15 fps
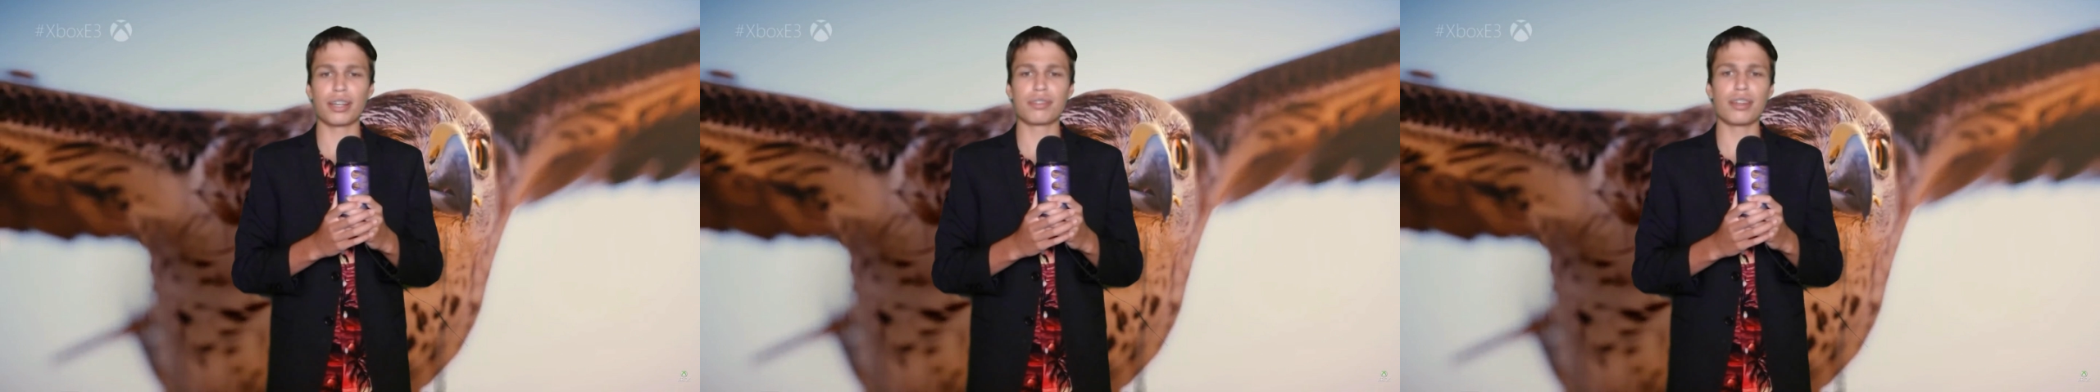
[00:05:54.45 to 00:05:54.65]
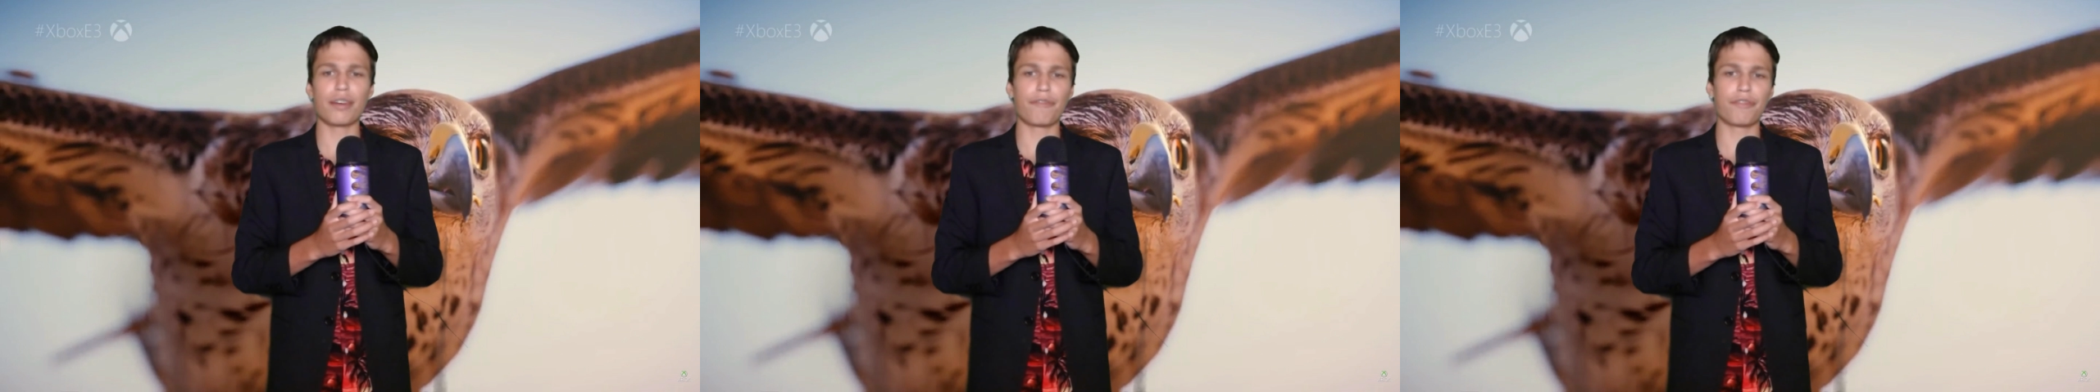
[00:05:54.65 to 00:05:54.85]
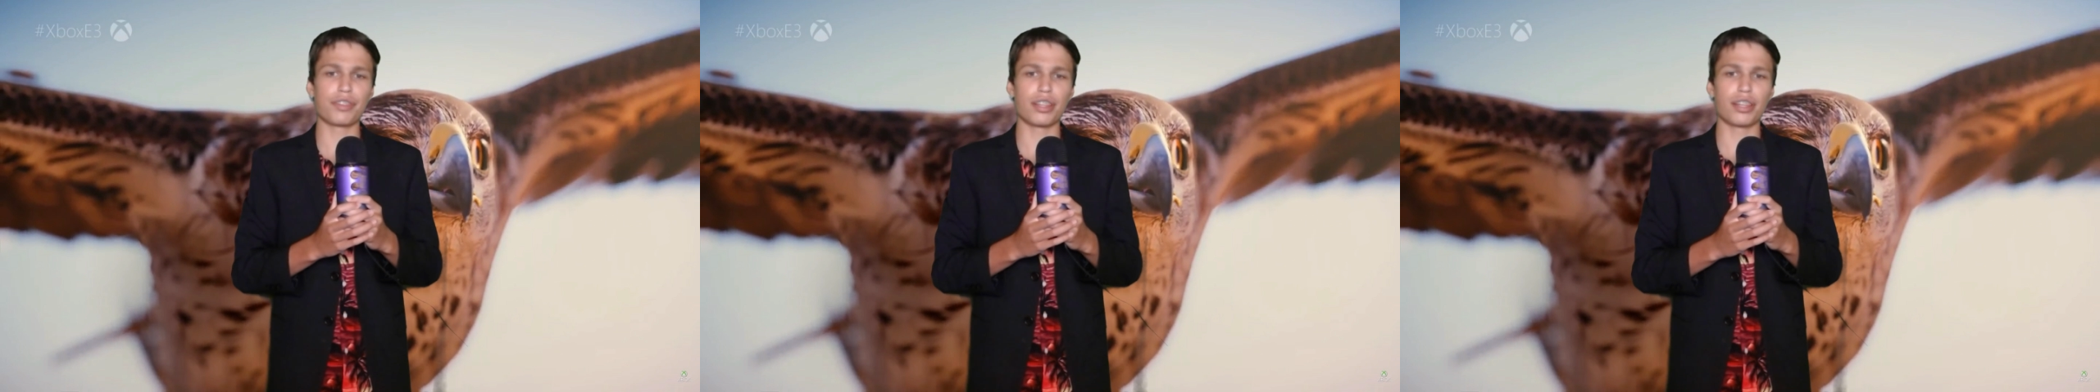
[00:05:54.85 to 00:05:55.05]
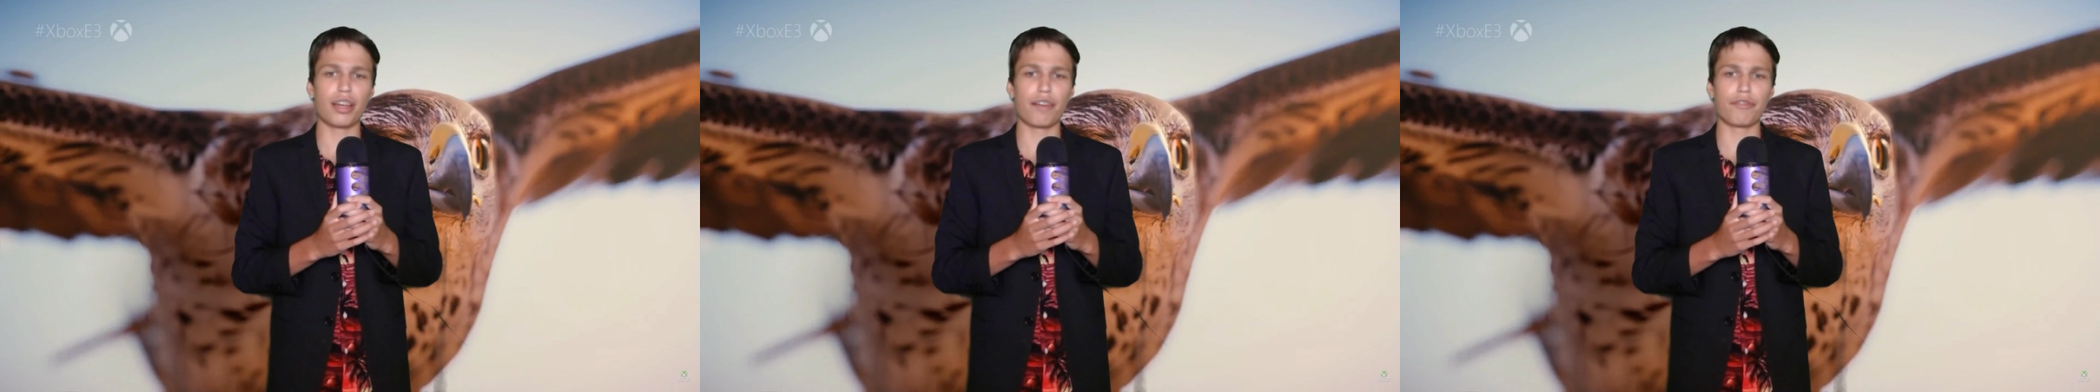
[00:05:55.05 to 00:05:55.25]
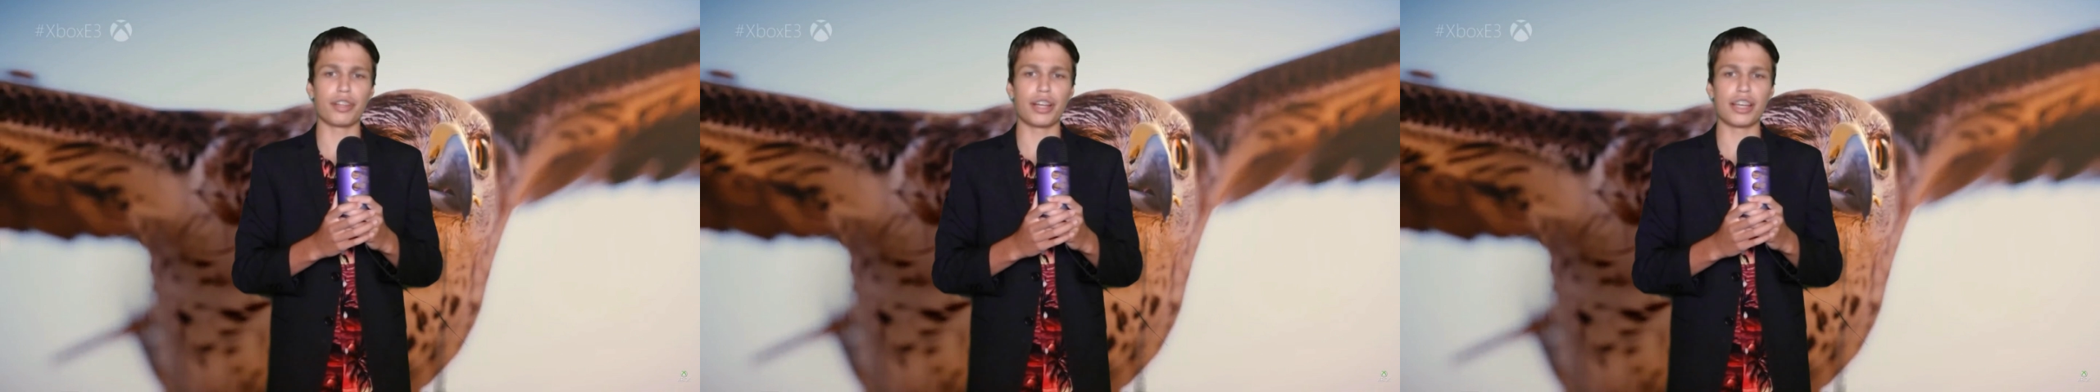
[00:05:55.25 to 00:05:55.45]
except for the
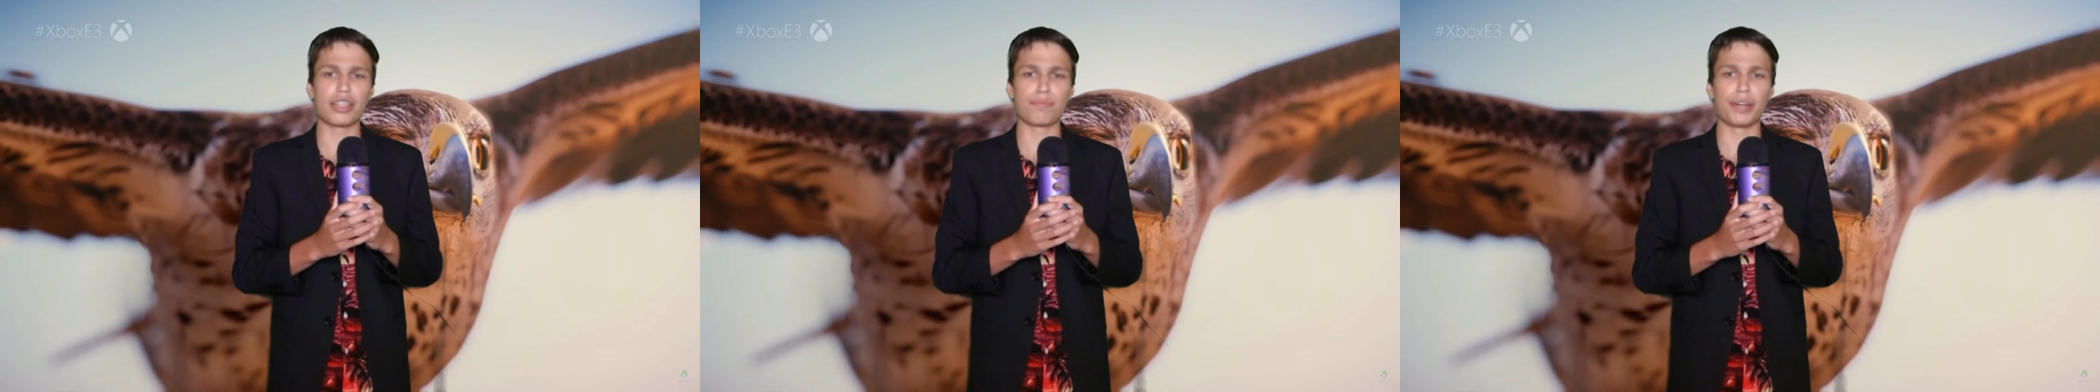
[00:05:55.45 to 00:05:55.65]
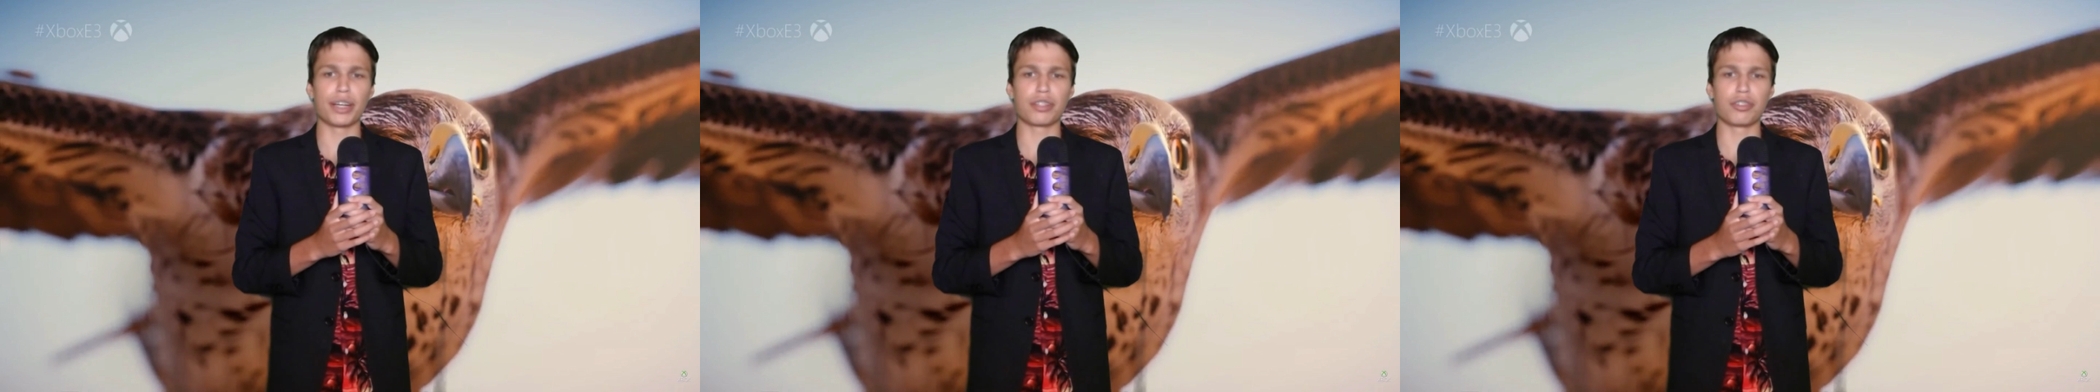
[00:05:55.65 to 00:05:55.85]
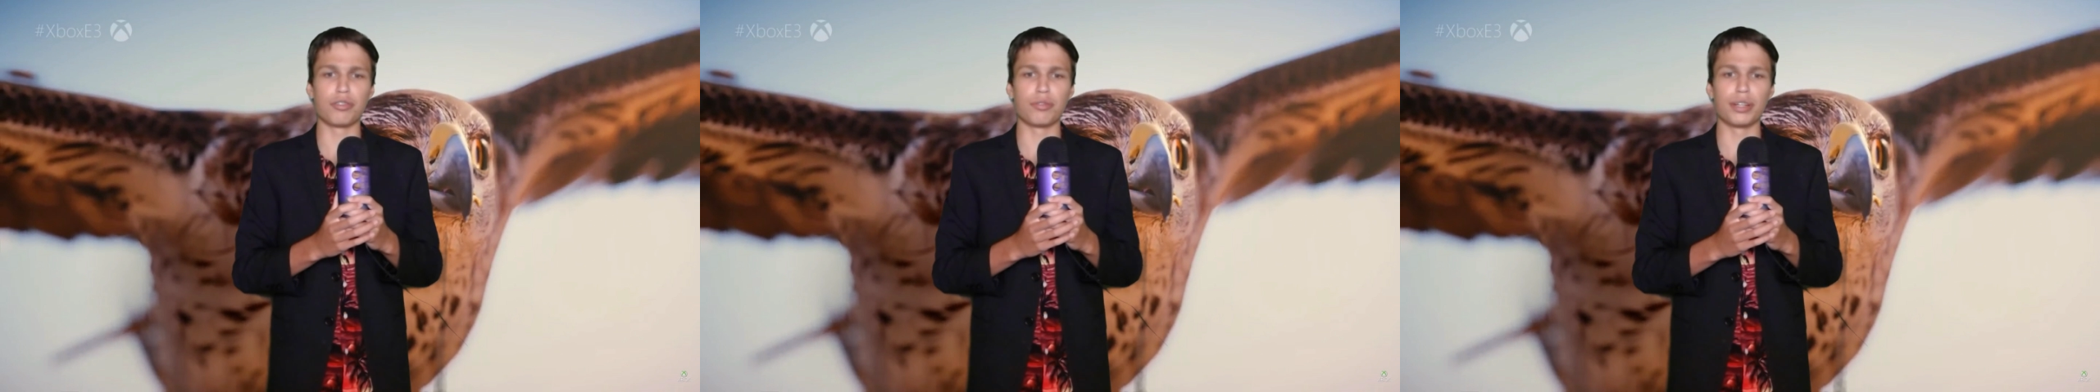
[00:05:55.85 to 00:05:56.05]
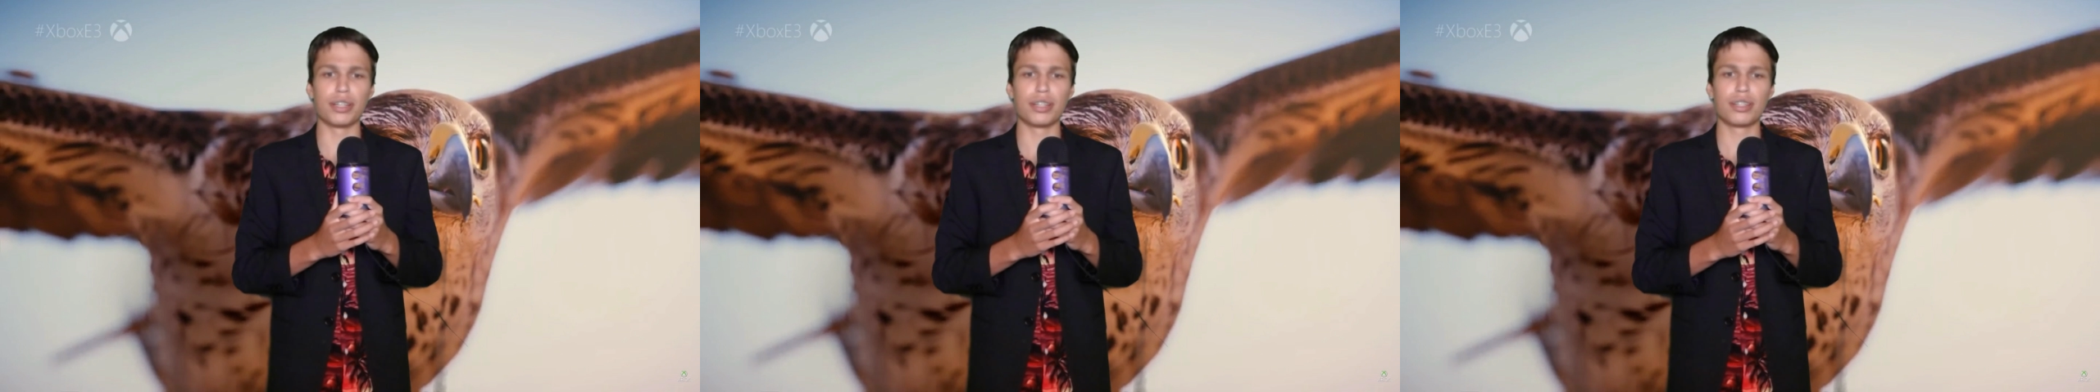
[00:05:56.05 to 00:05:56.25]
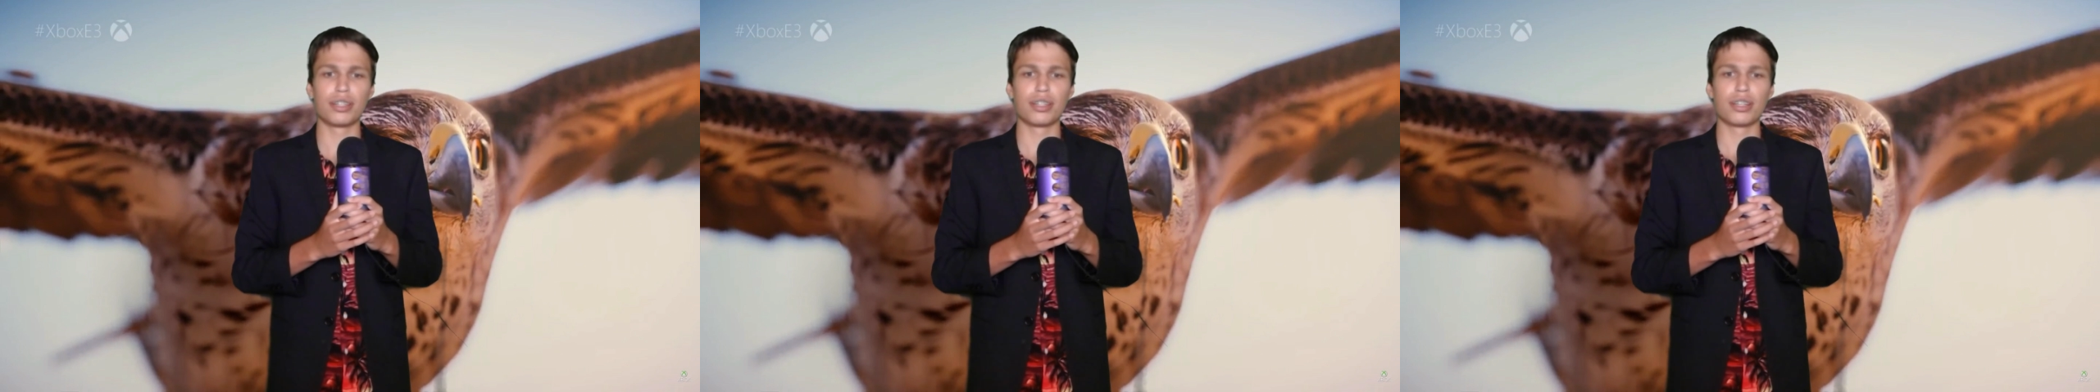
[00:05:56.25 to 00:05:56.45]
level aspect to it.